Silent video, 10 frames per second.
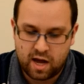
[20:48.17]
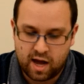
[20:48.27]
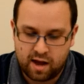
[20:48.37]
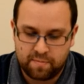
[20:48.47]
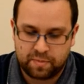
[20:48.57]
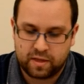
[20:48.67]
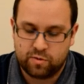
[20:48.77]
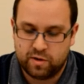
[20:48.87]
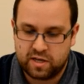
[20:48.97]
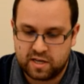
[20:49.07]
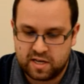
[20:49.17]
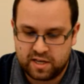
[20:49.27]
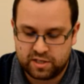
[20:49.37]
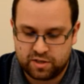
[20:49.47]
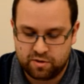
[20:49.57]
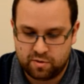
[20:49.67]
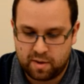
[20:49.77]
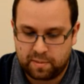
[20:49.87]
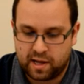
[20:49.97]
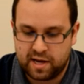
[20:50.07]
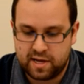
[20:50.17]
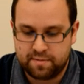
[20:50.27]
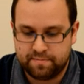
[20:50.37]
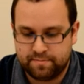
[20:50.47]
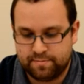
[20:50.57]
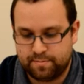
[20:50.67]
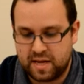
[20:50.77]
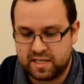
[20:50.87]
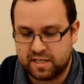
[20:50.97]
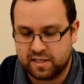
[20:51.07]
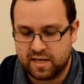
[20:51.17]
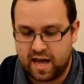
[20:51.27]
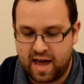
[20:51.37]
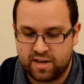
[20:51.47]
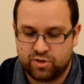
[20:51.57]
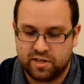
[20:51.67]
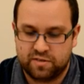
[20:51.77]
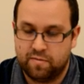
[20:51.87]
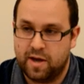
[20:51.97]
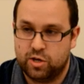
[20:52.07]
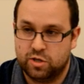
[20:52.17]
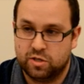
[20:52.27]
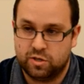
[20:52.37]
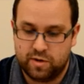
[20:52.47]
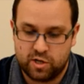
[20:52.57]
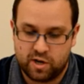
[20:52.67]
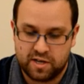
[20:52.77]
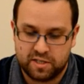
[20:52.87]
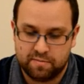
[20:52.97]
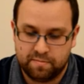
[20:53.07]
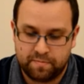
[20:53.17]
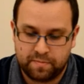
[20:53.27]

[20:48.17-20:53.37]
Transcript: Um, we're going to need to apply basically a transformation to each item,